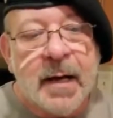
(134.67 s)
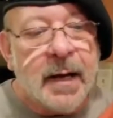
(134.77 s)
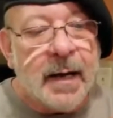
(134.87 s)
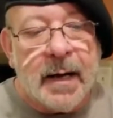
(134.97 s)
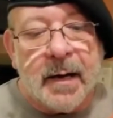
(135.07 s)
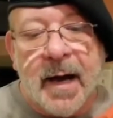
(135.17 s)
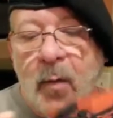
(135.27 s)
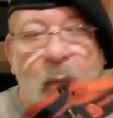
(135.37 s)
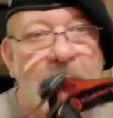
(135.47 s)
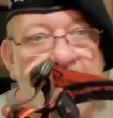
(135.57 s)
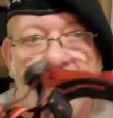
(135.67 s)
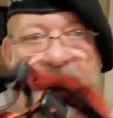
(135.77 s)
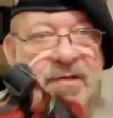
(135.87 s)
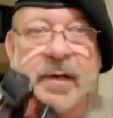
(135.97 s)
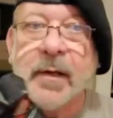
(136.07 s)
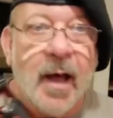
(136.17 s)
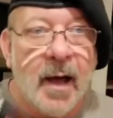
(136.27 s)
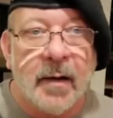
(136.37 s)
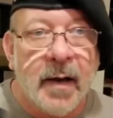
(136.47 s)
I wear this a lot.